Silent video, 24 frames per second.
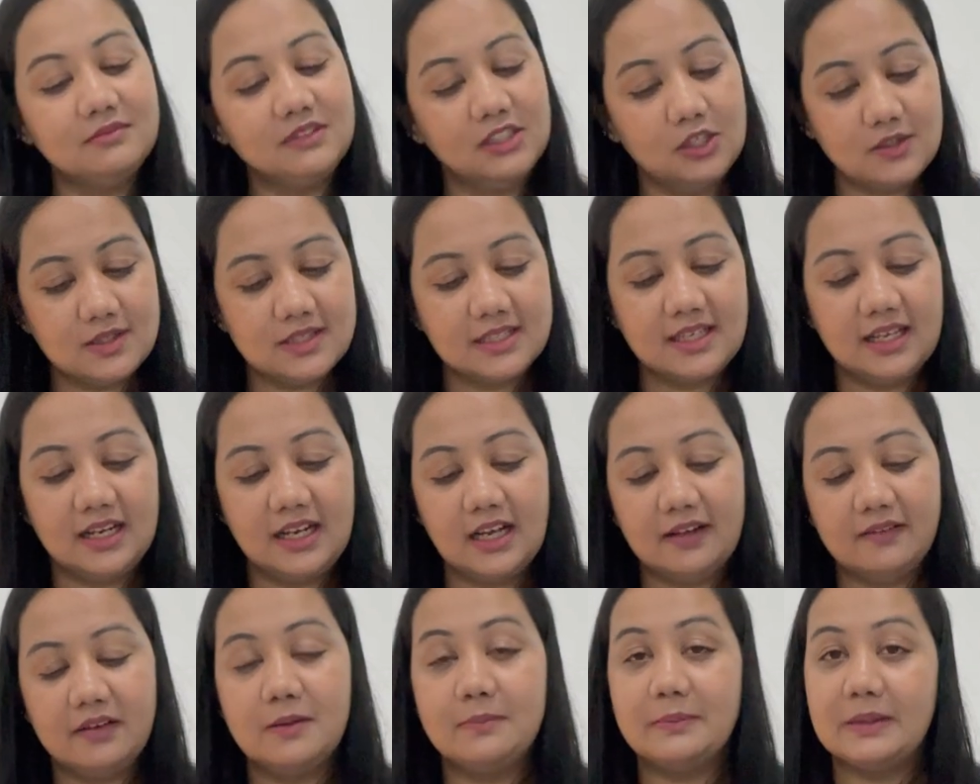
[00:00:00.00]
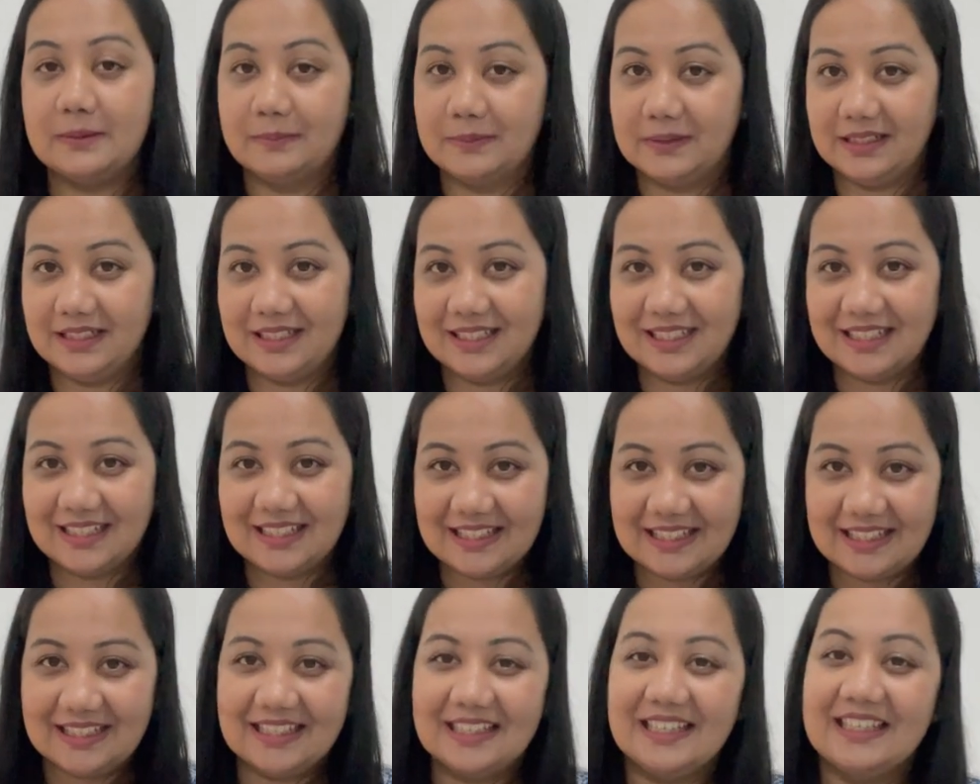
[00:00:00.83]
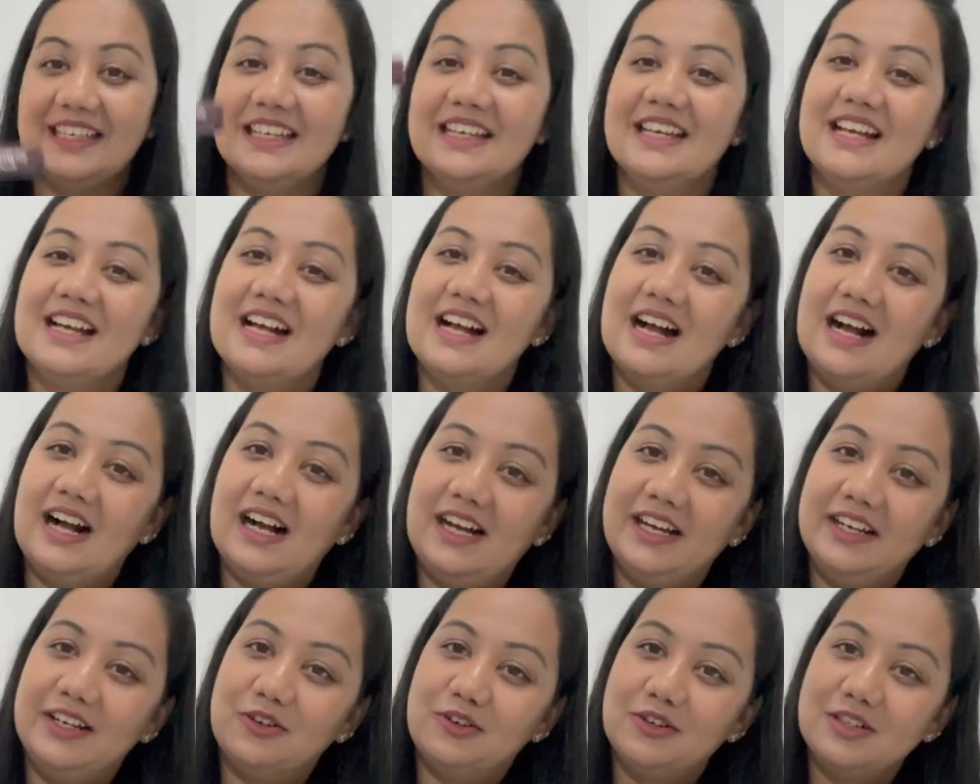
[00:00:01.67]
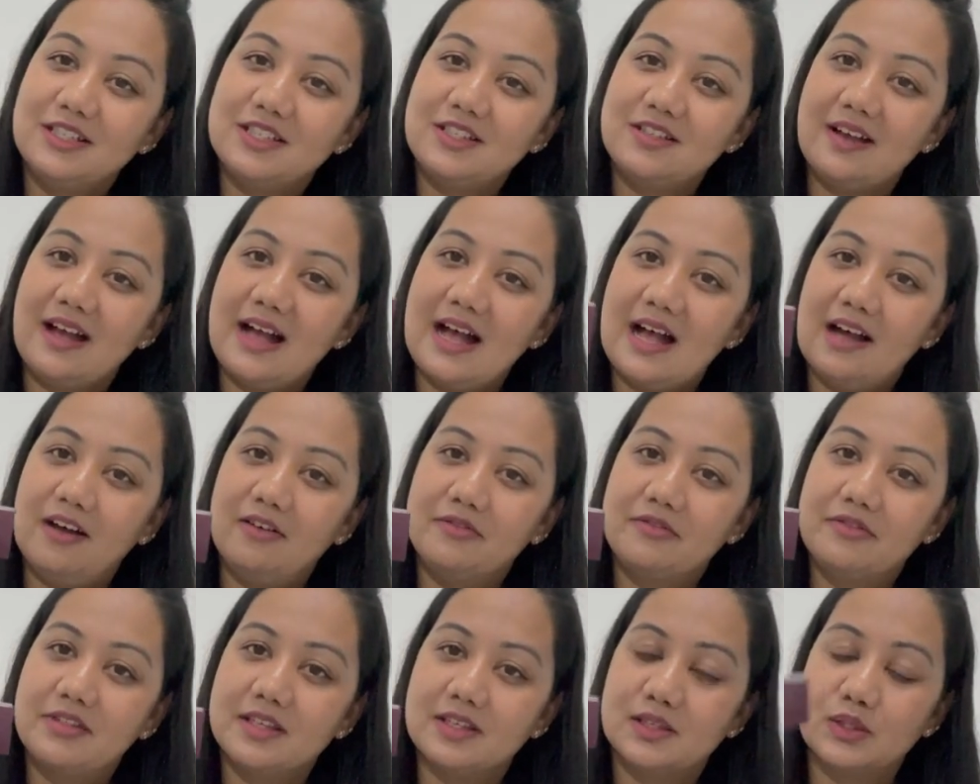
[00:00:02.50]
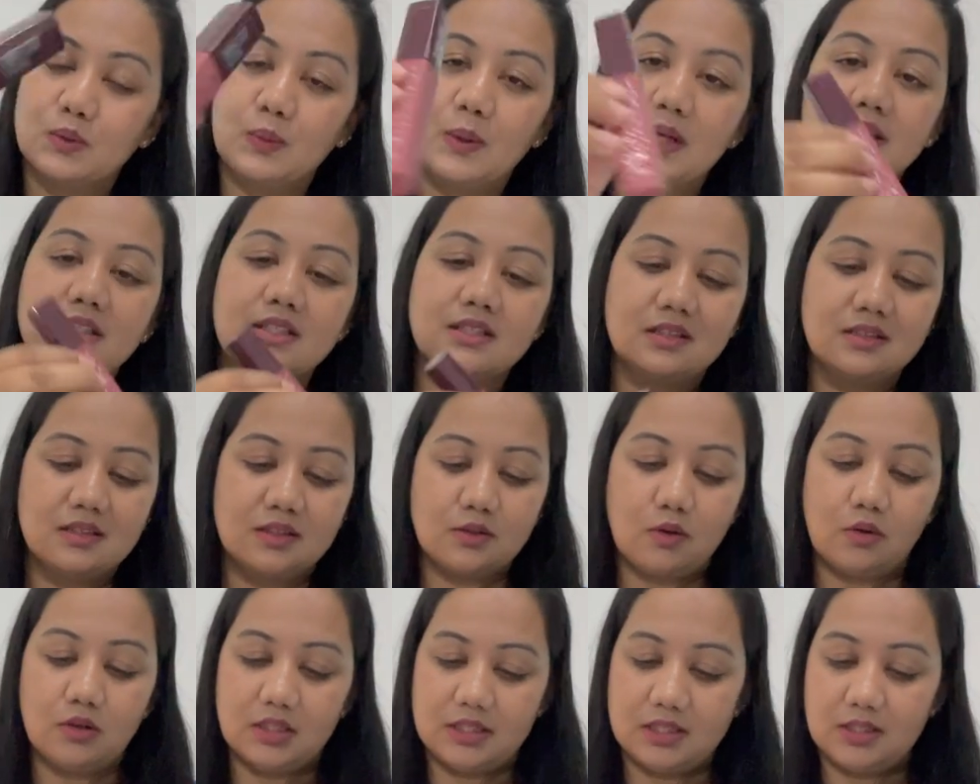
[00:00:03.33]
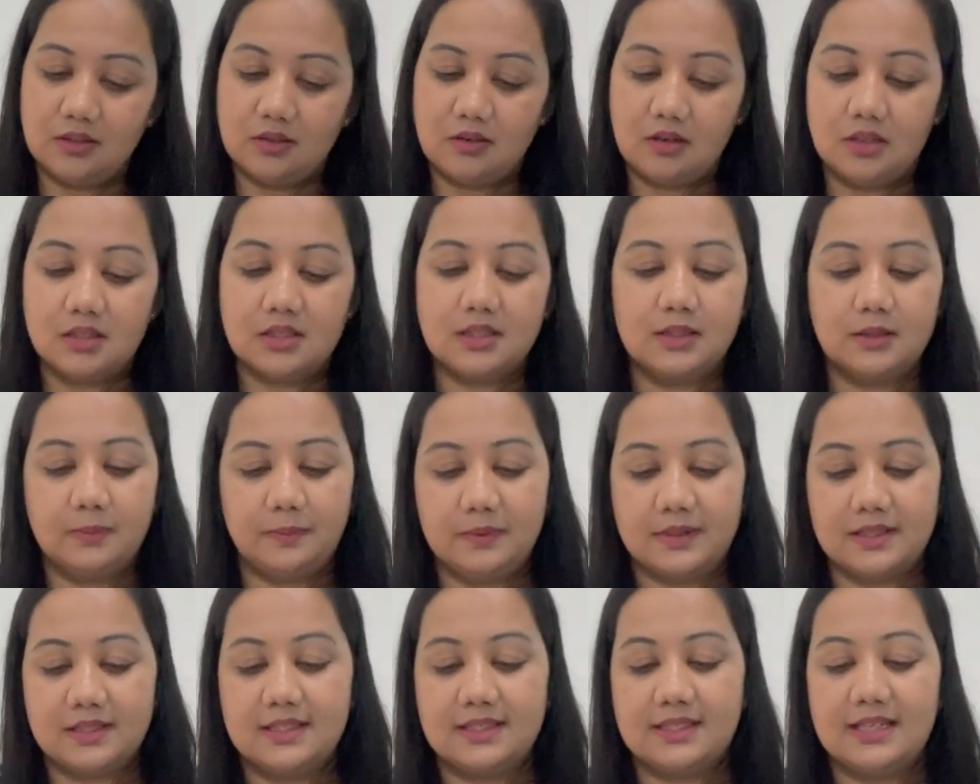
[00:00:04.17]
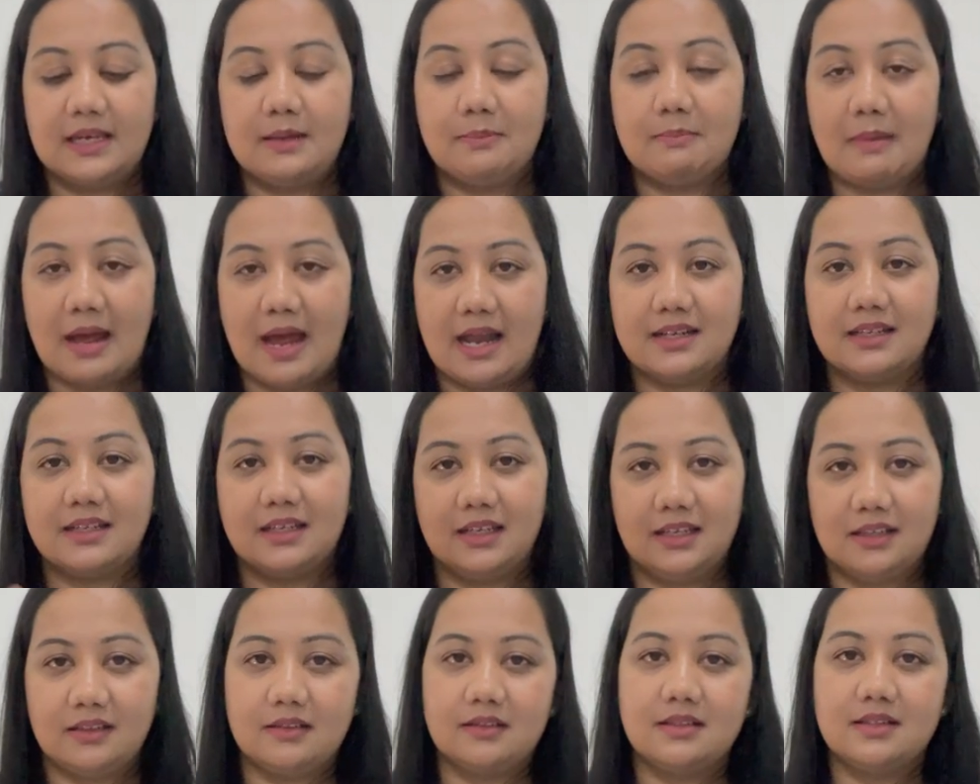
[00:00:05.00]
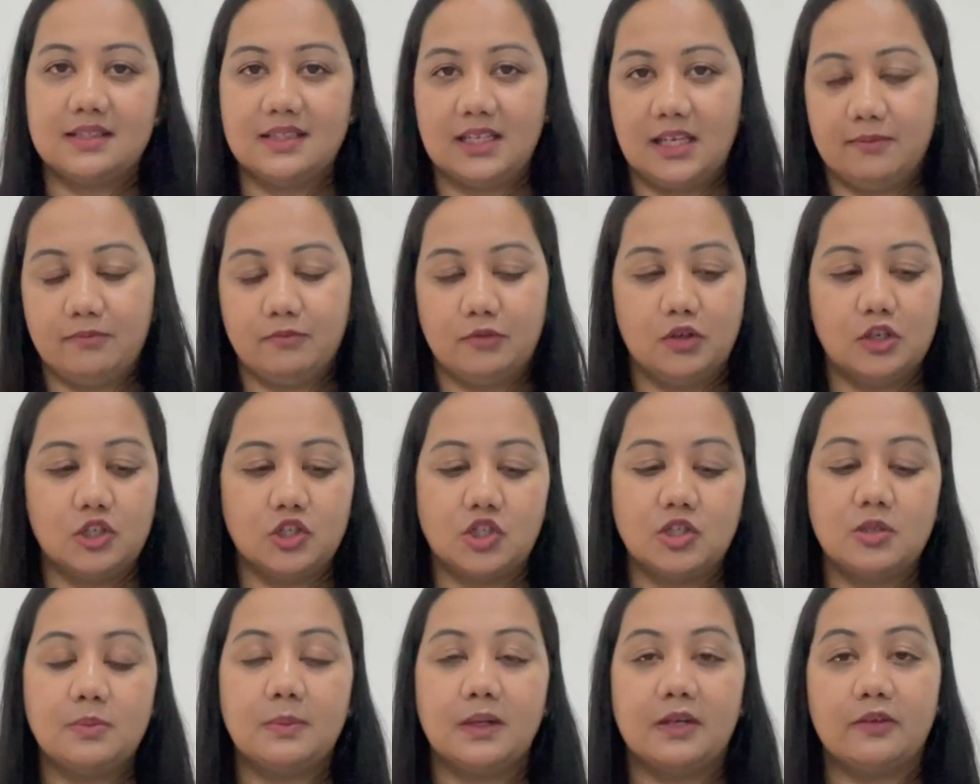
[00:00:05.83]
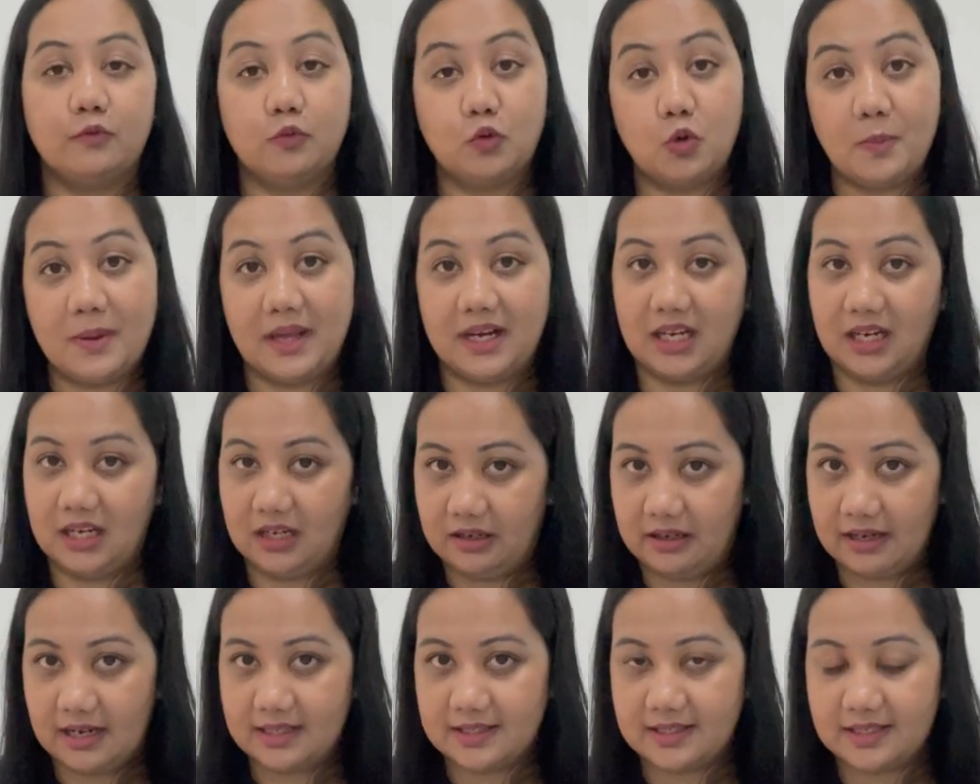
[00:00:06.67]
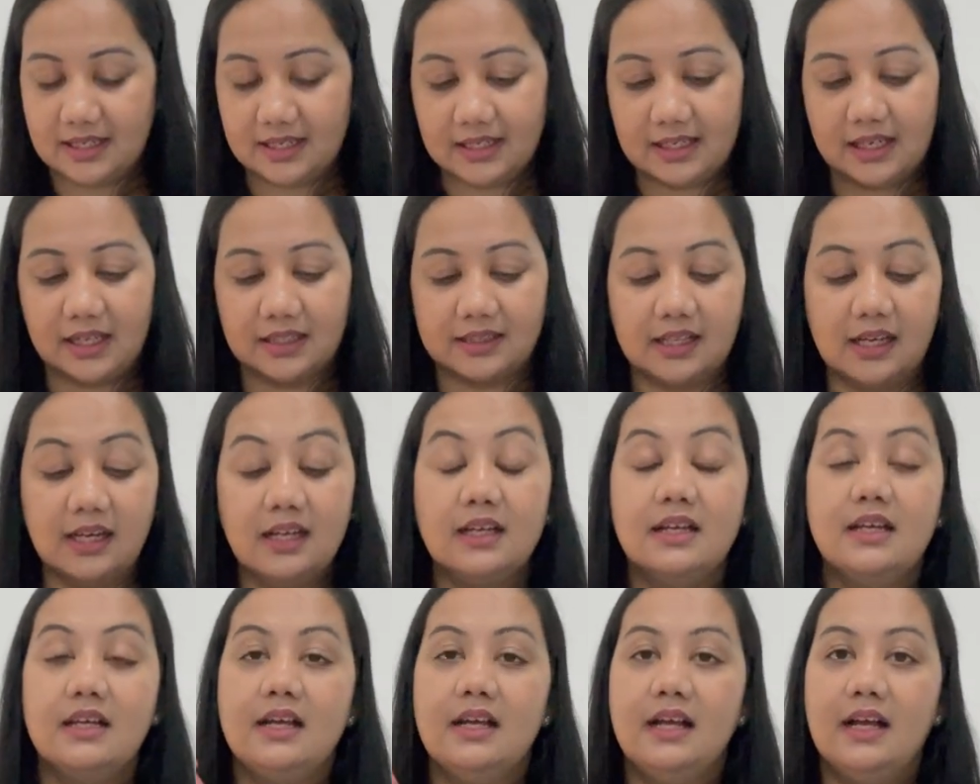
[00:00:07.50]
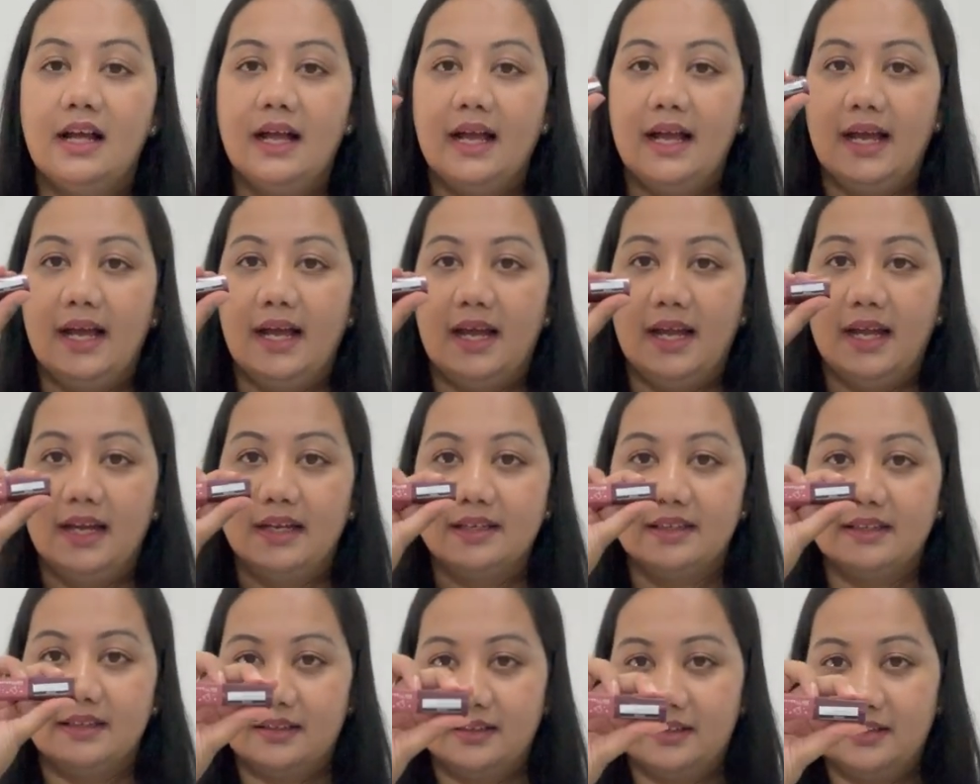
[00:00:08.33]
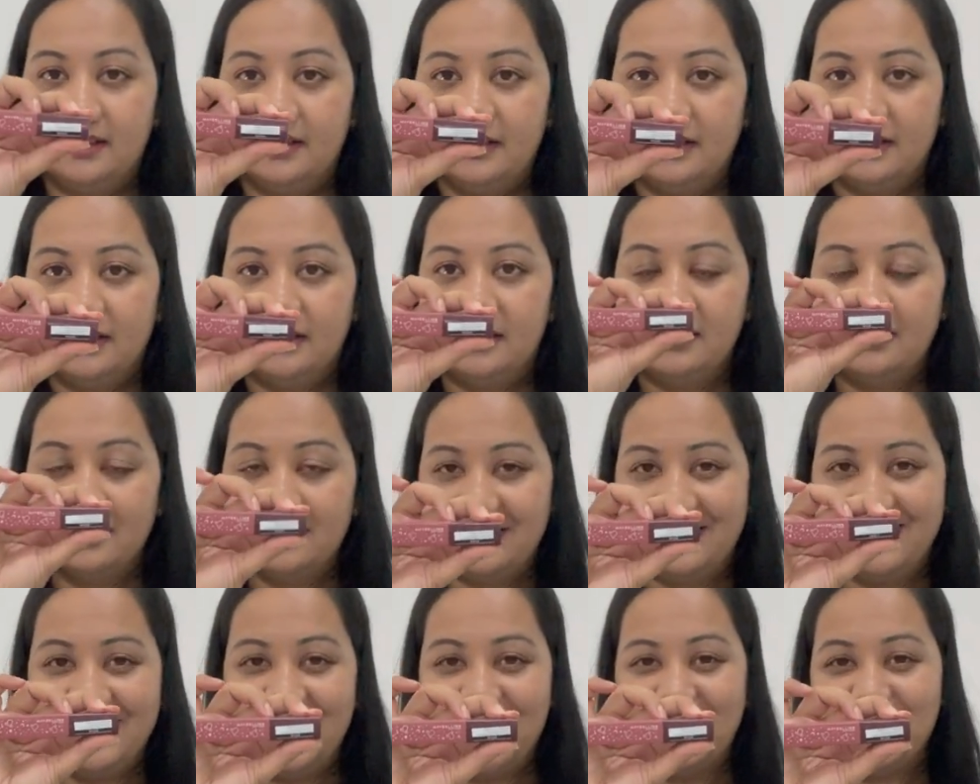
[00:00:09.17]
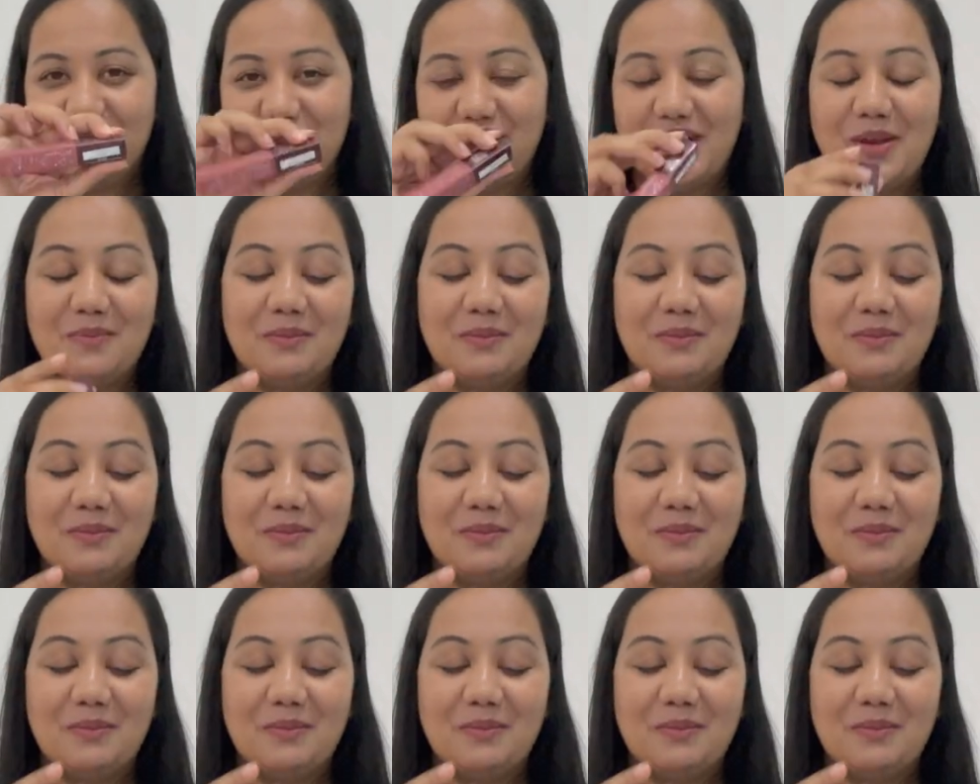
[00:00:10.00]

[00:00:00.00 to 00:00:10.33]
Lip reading: Uske alawa Maybelline ki hi I also have this one. This is also called Super Stay Matte Ink, the same version, but wo maine India se liya tha, and ye jo hai